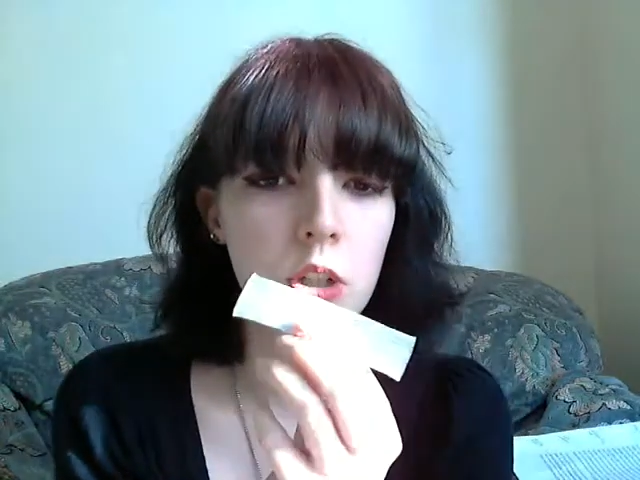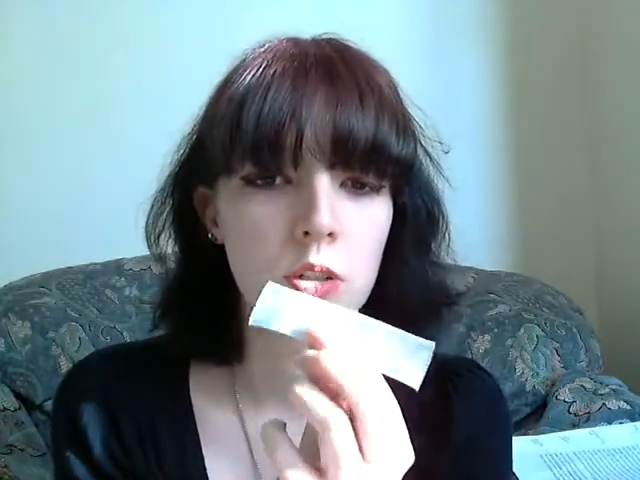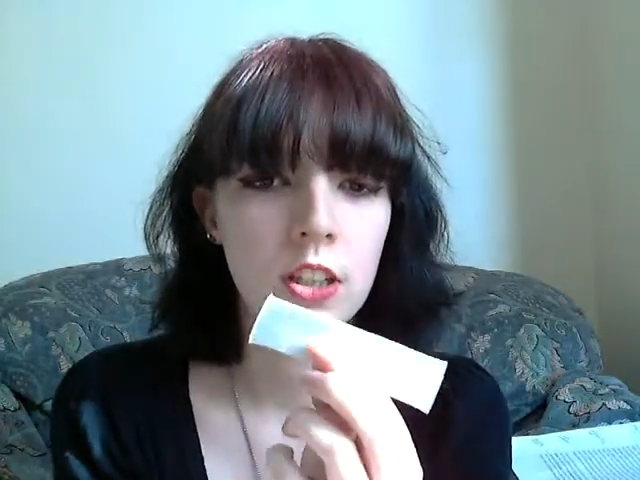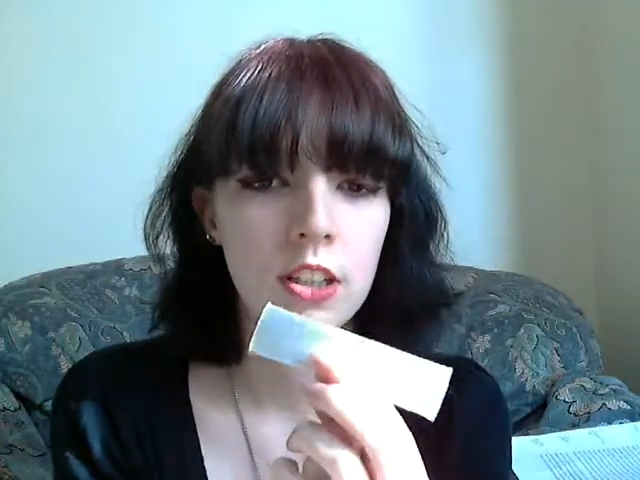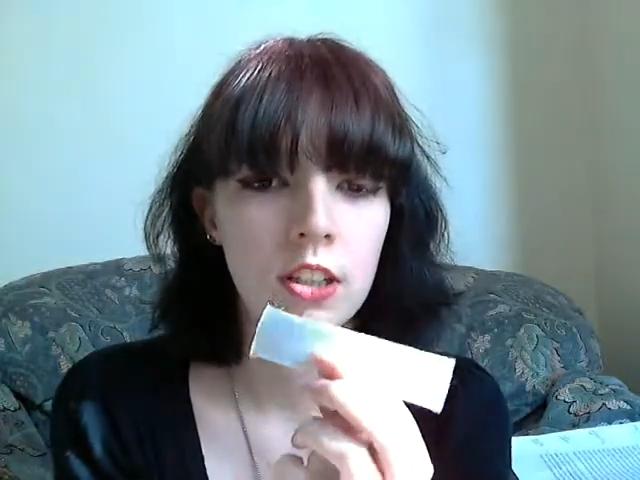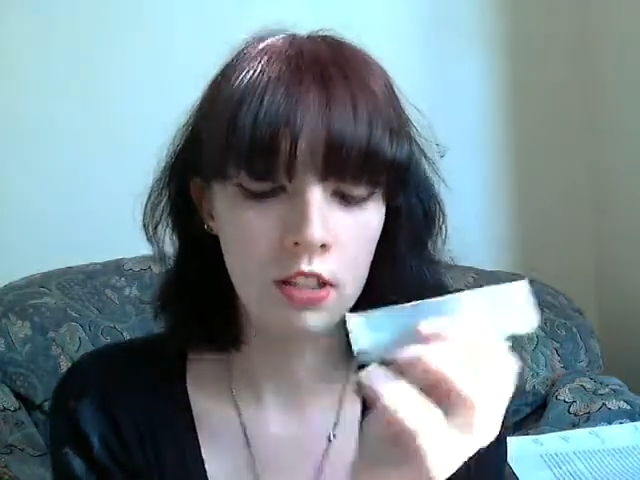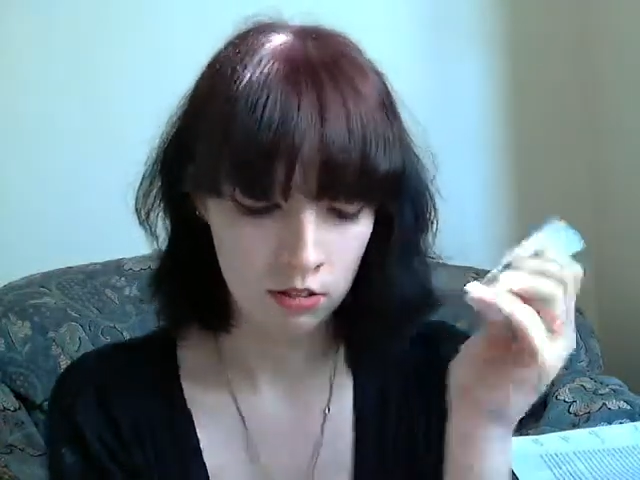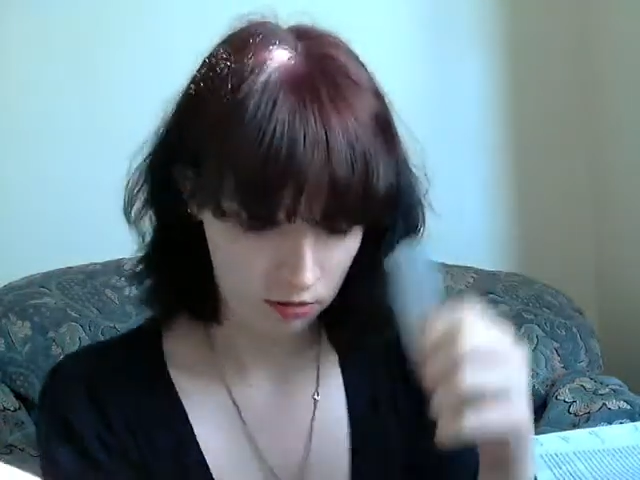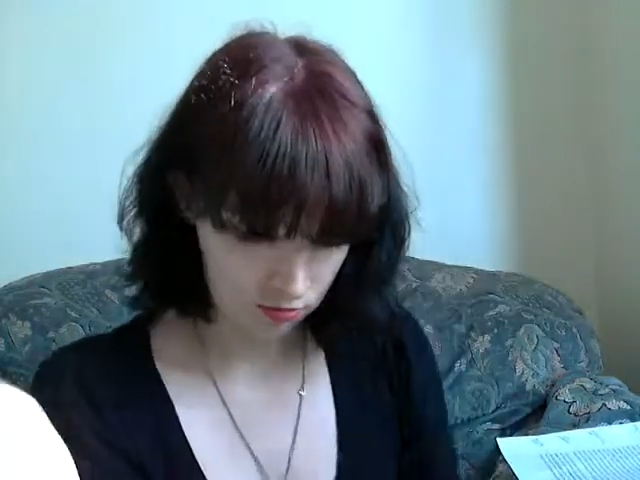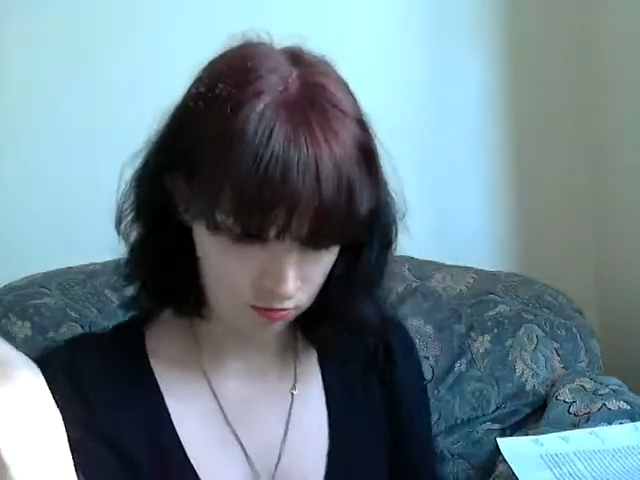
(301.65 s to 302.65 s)
using
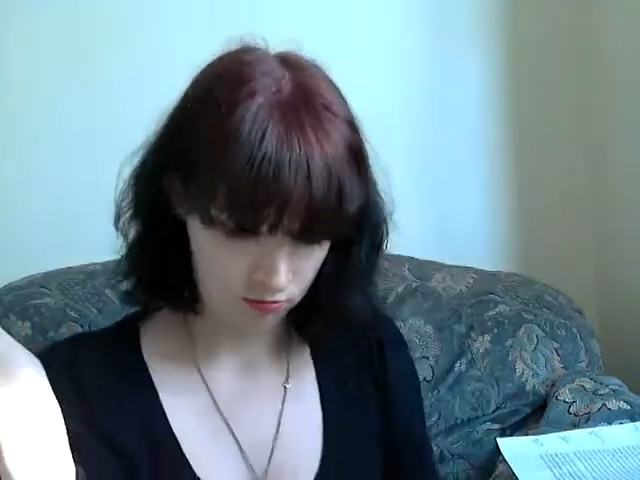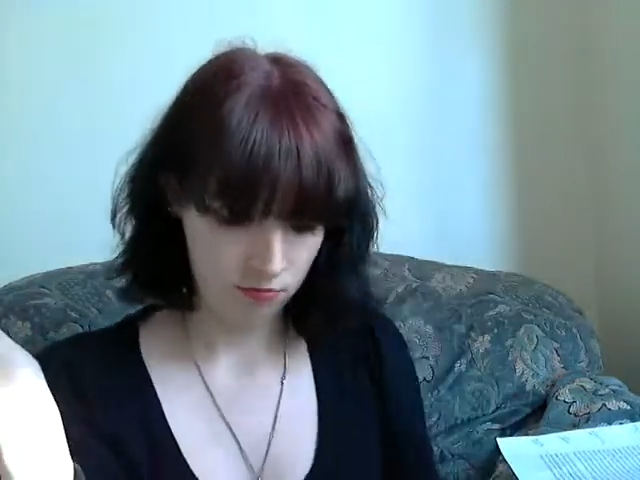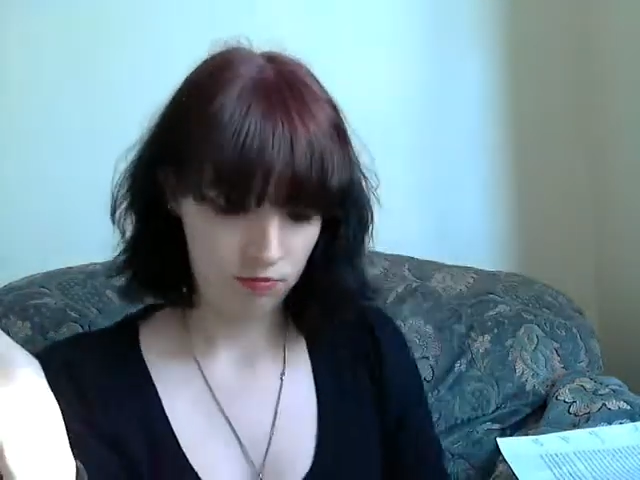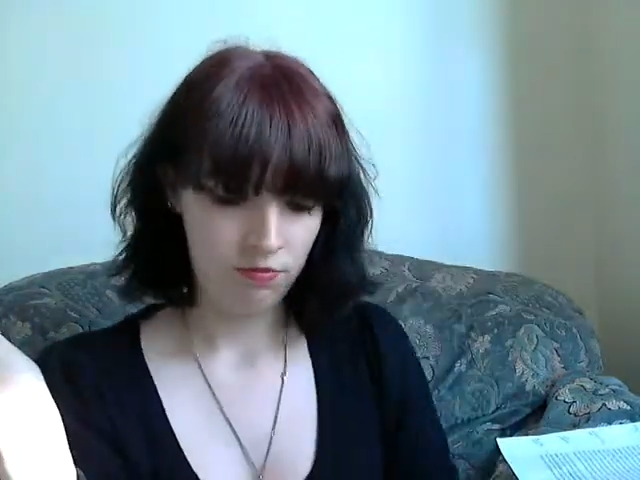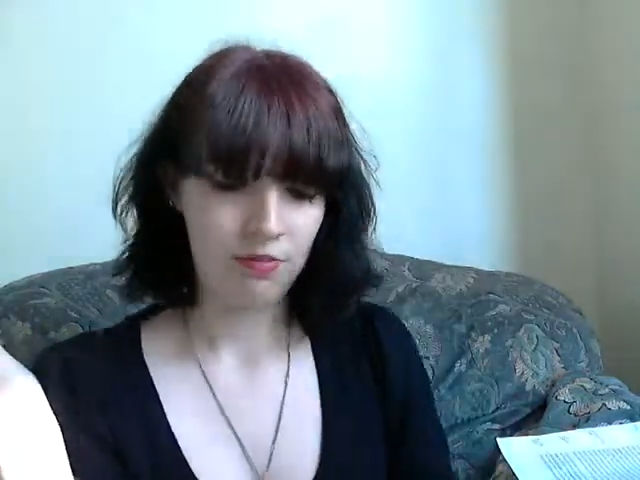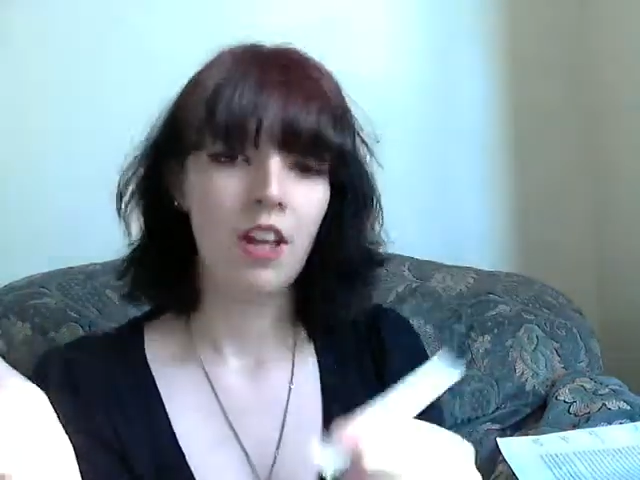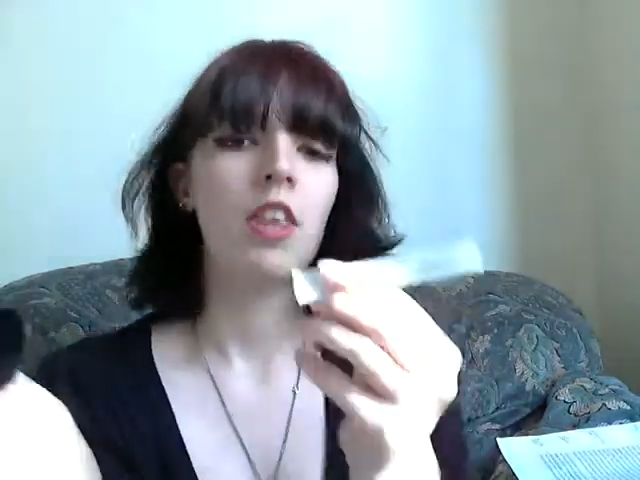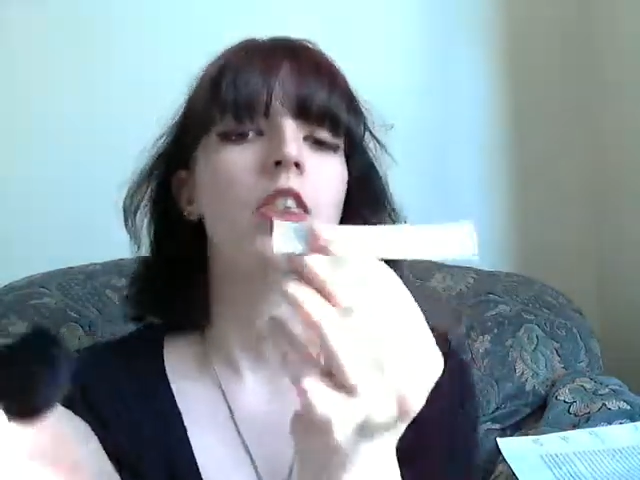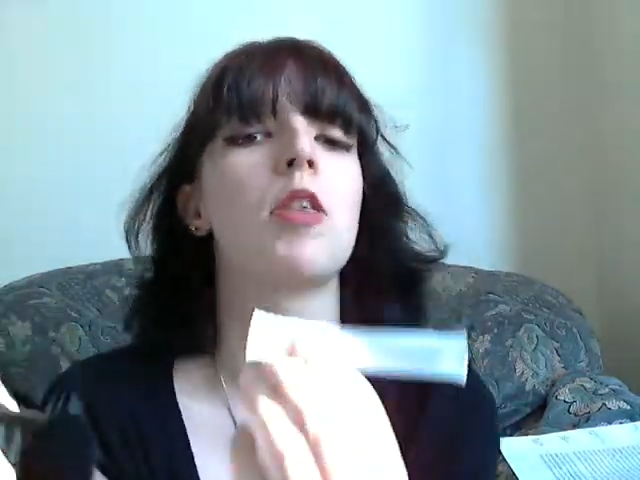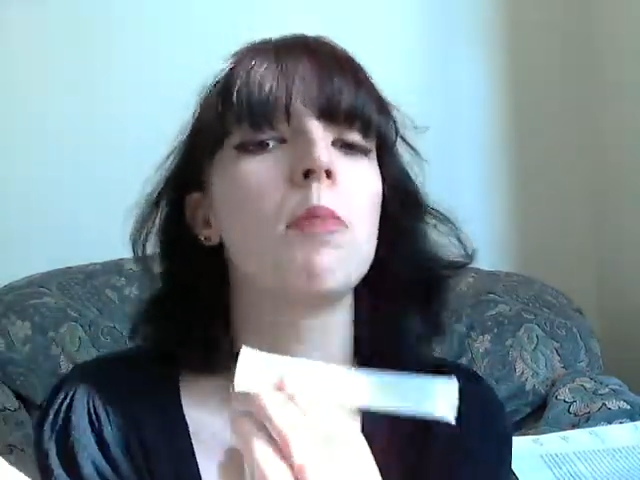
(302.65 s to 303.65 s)

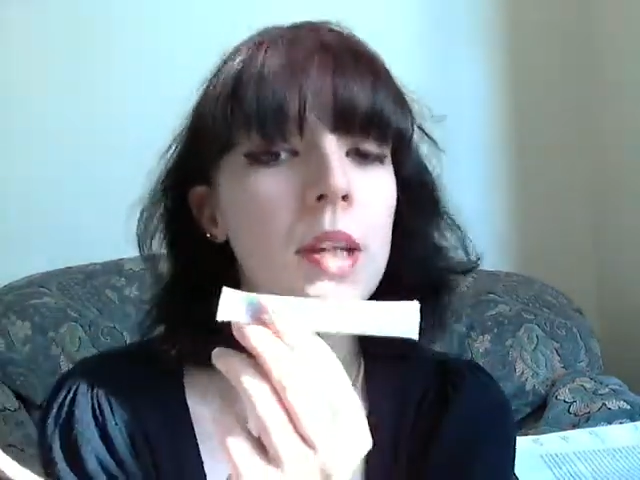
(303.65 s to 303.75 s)
the